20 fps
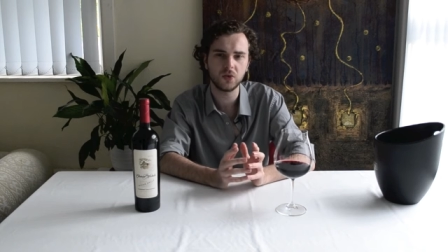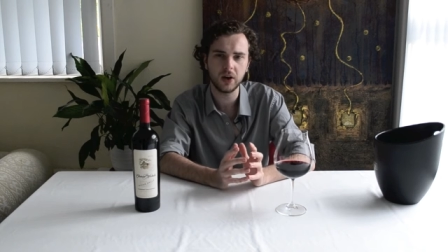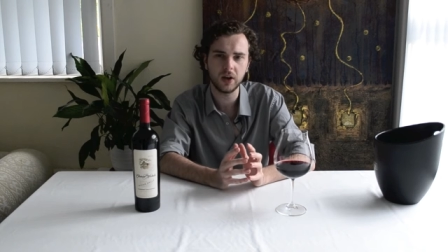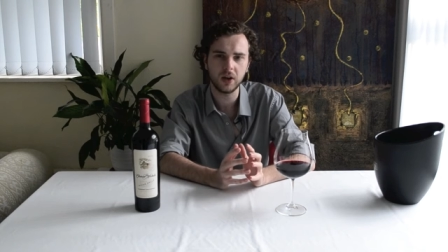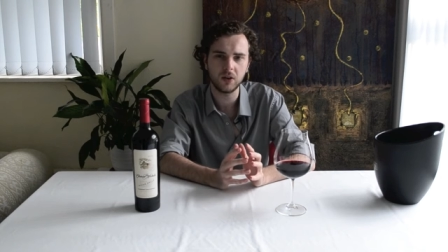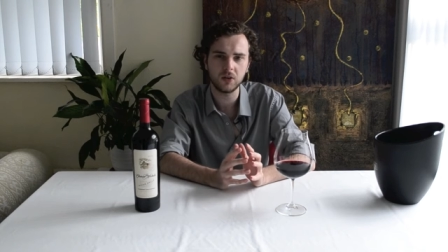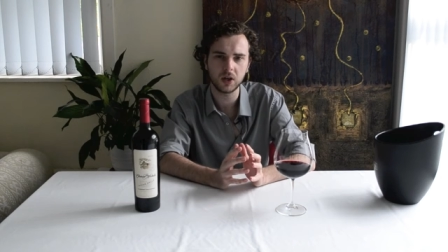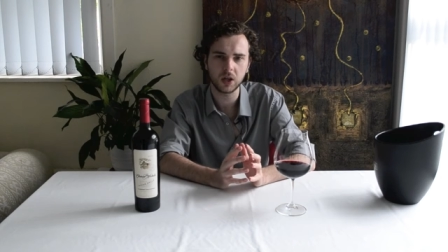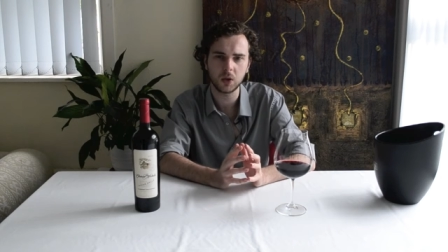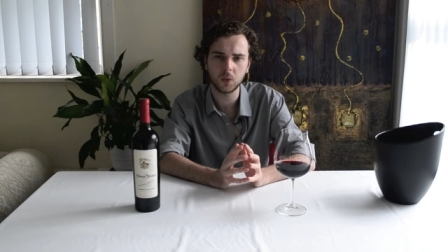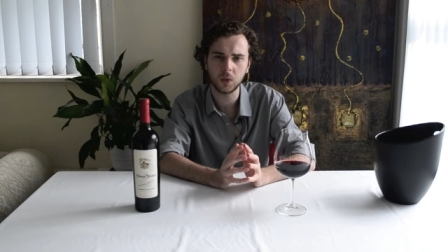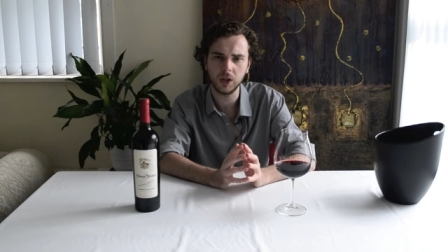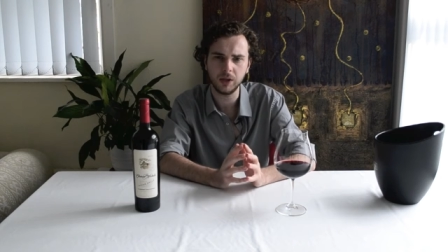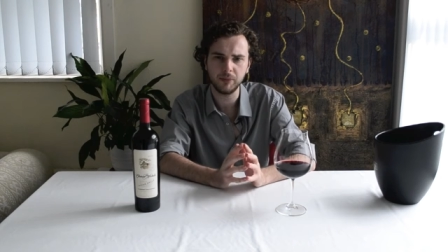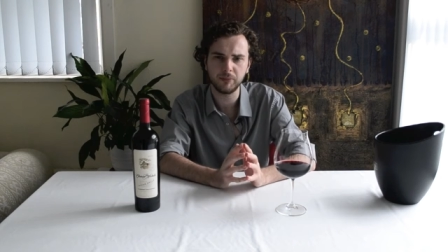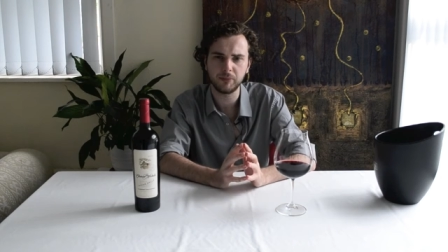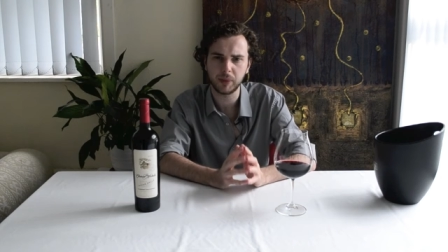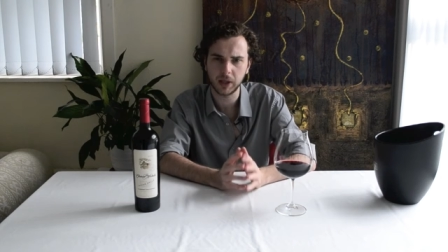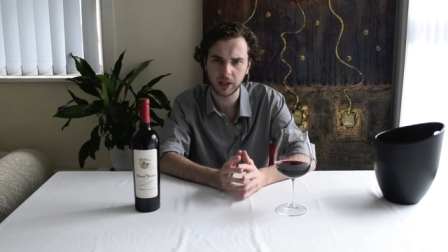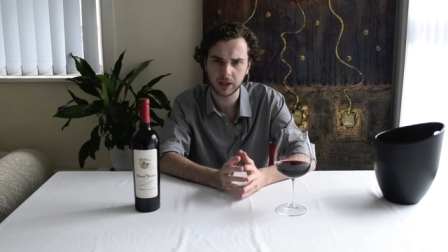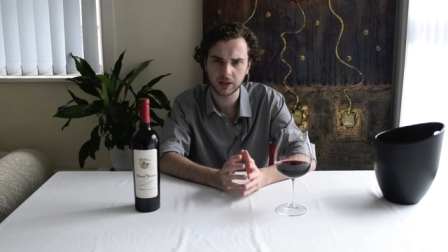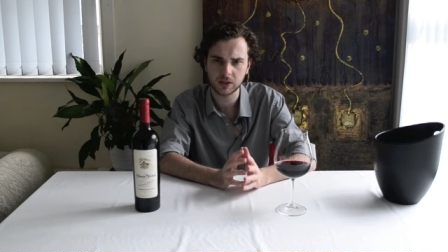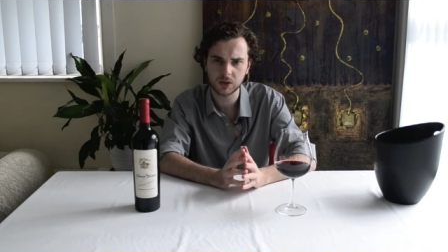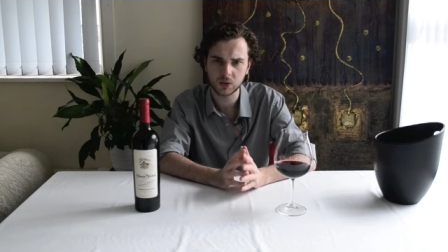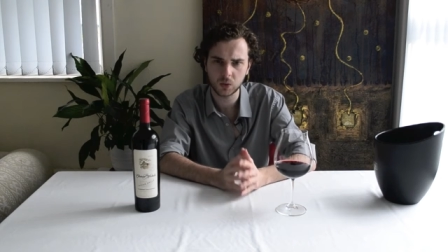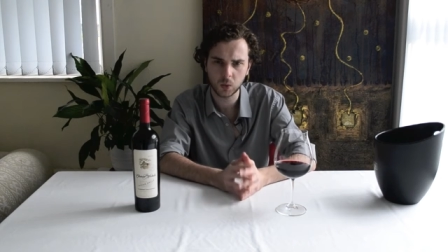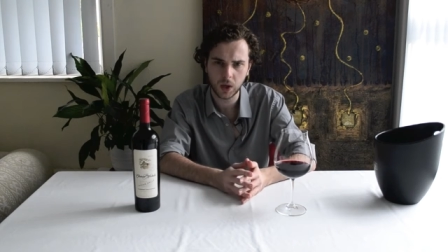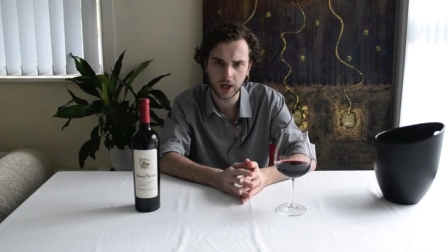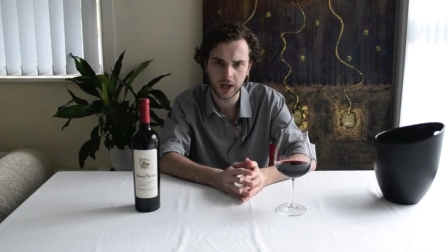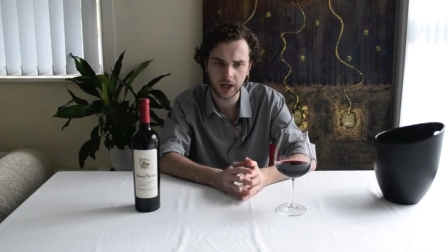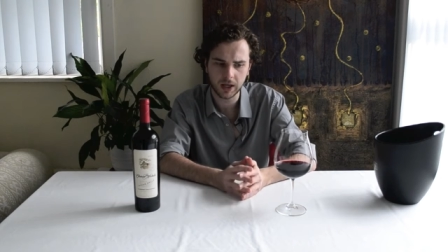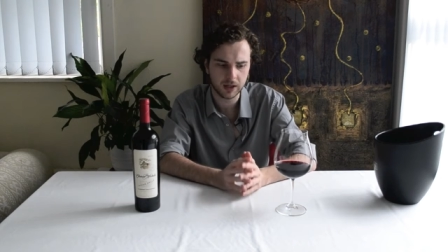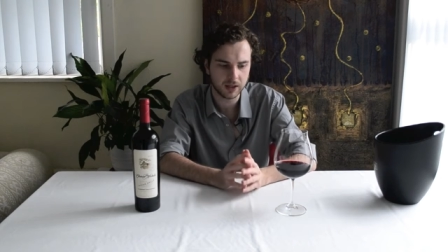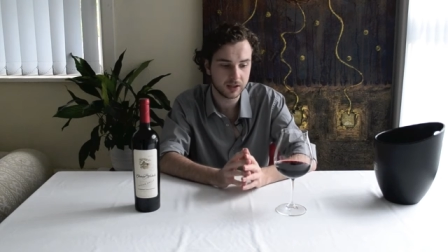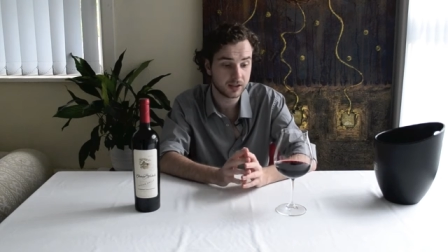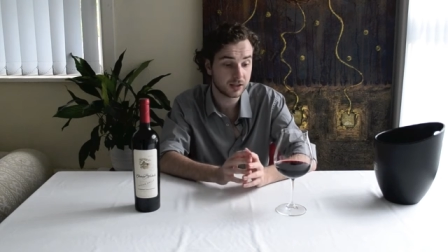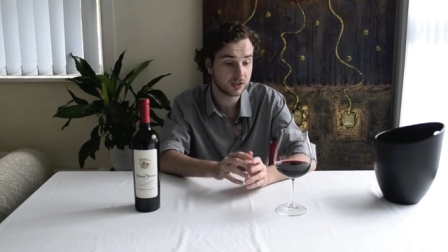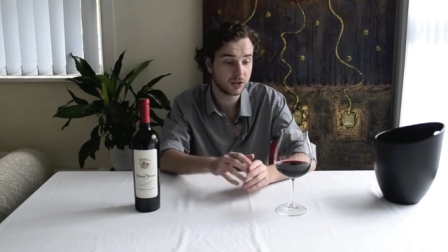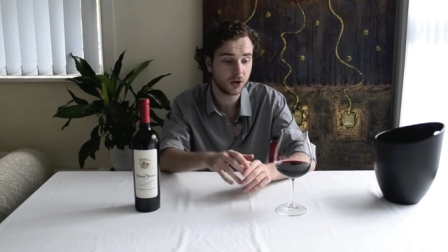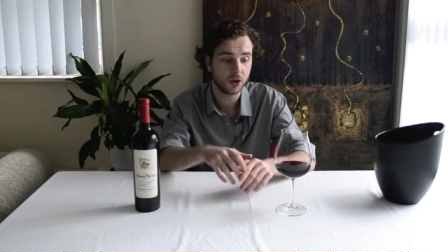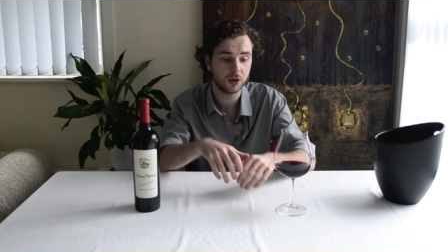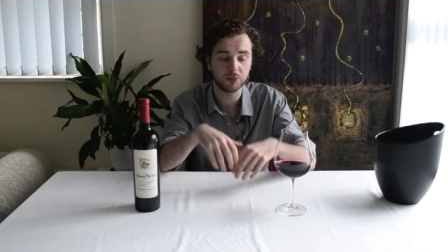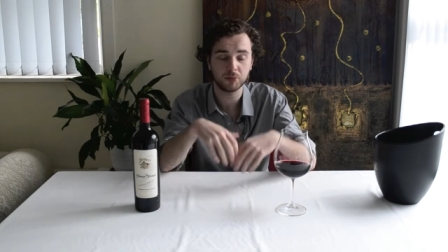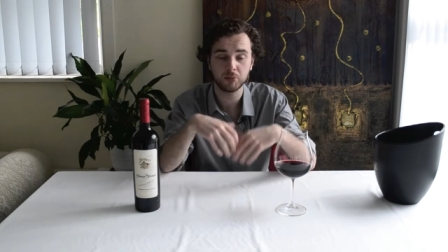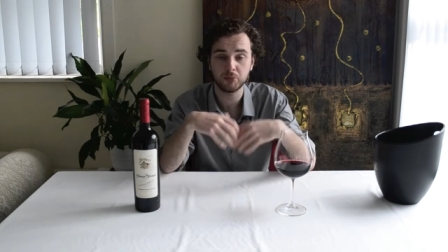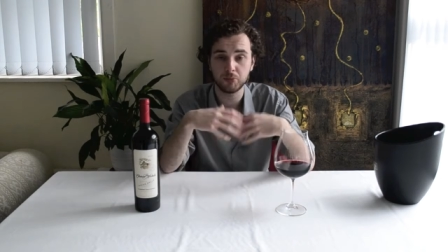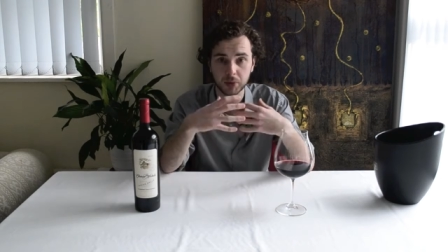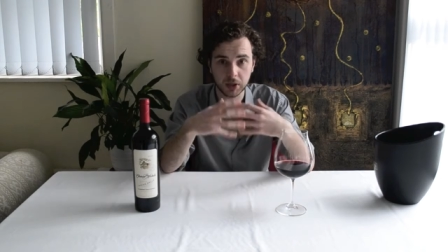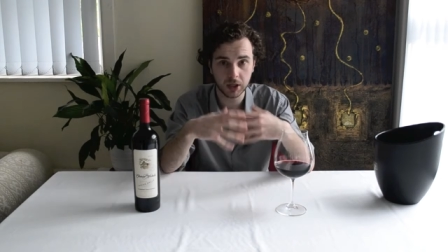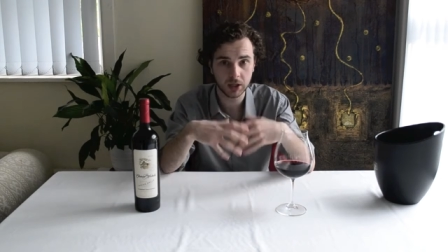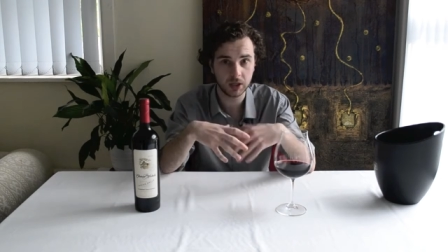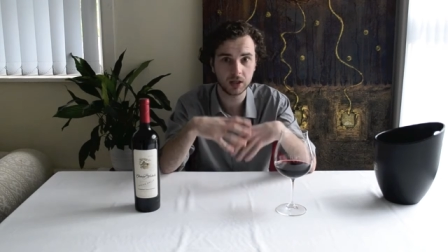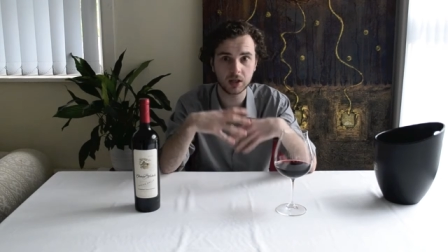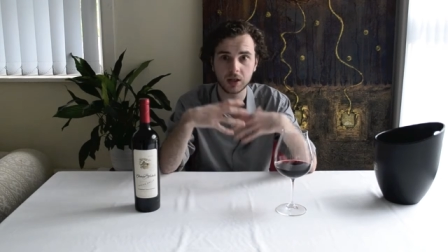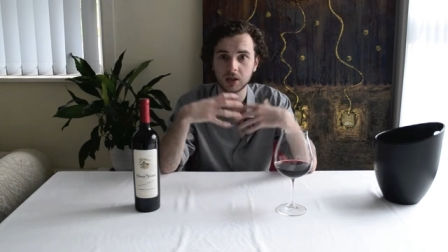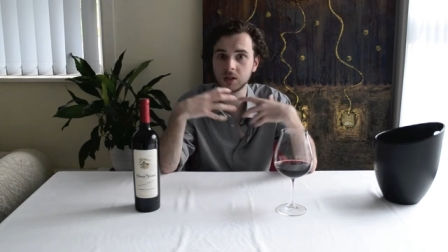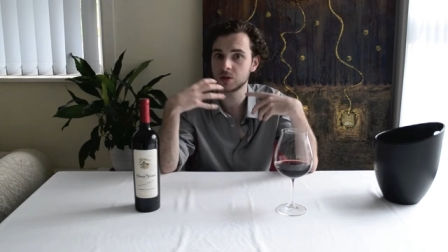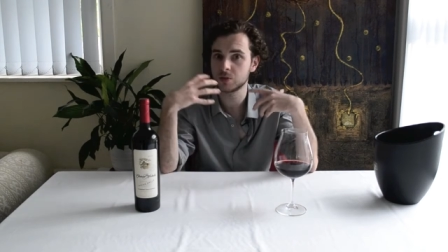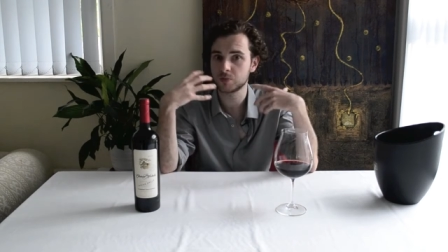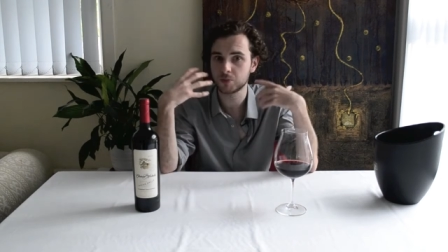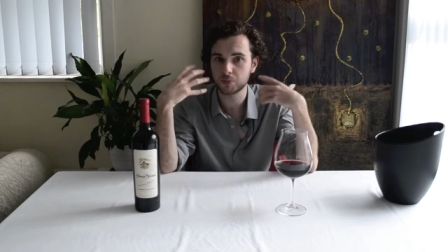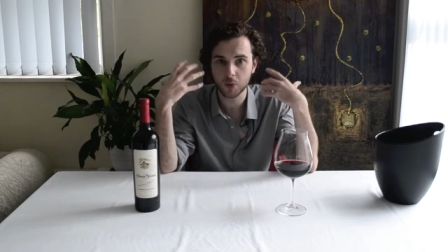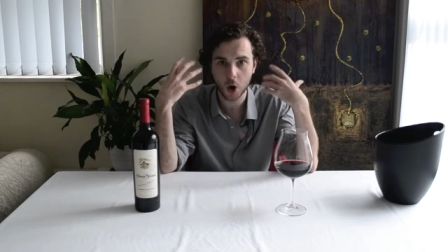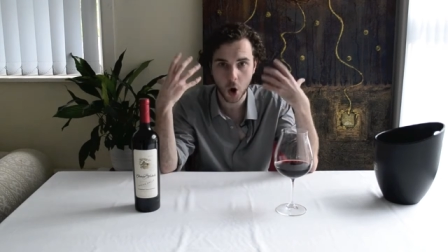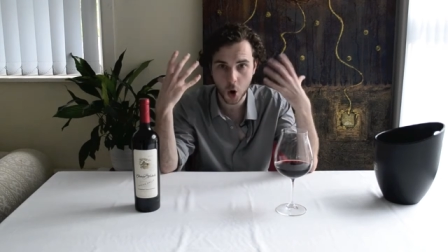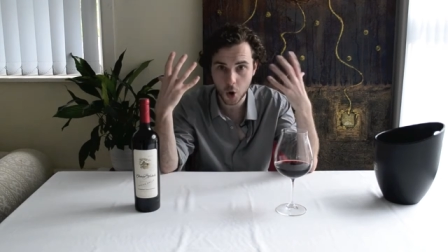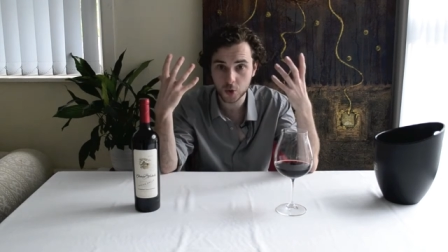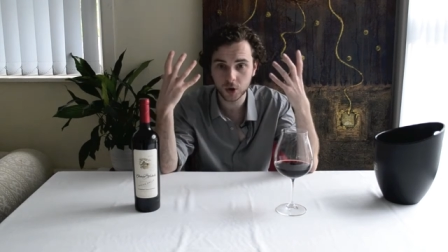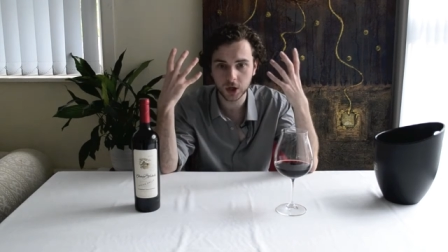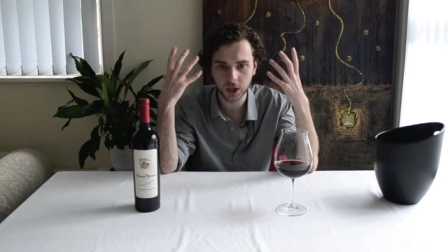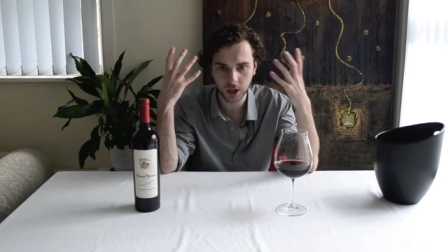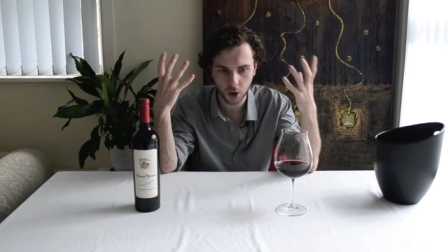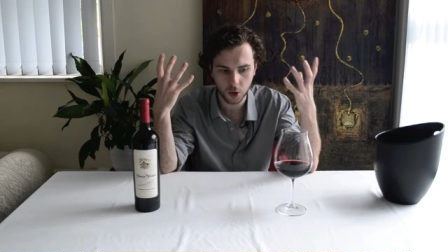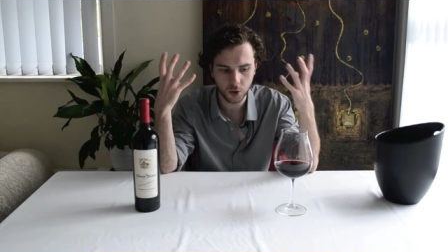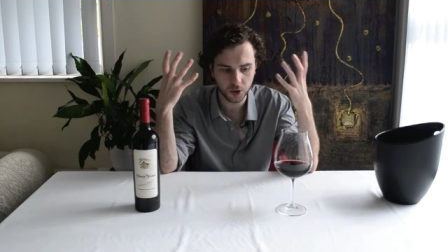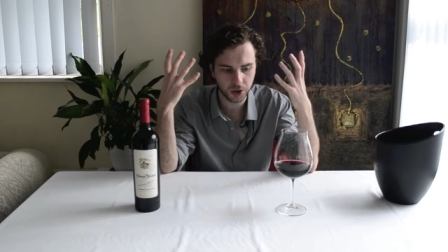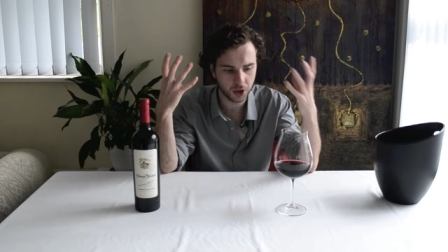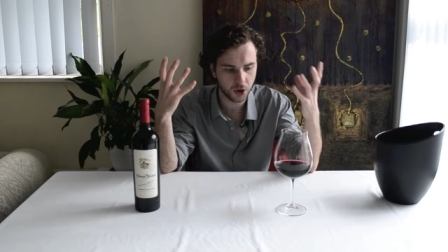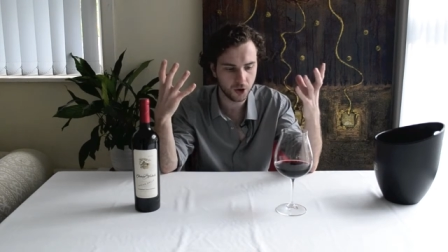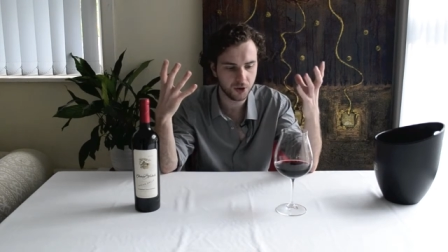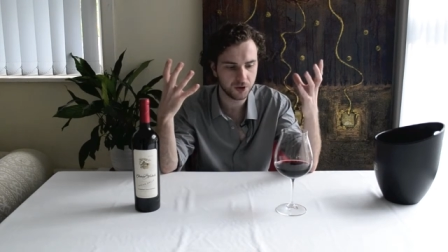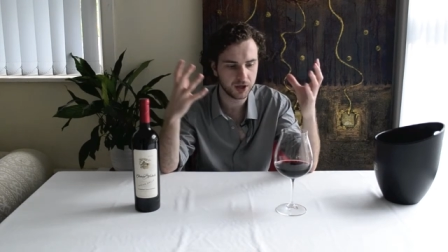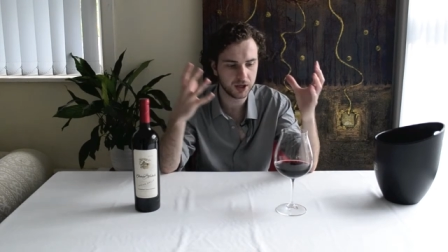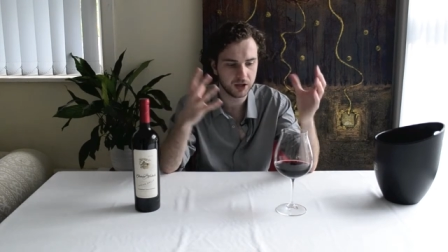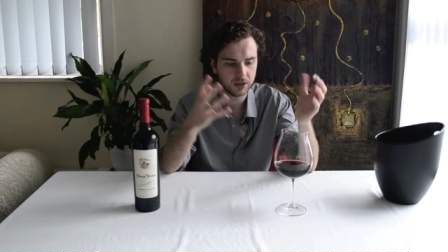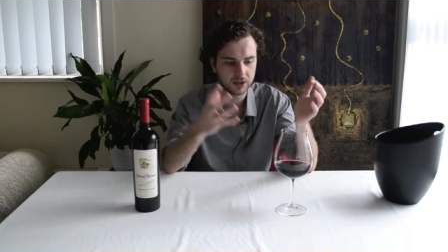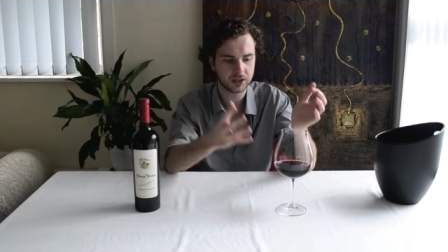really, really well balanced way. It's not big and oaky.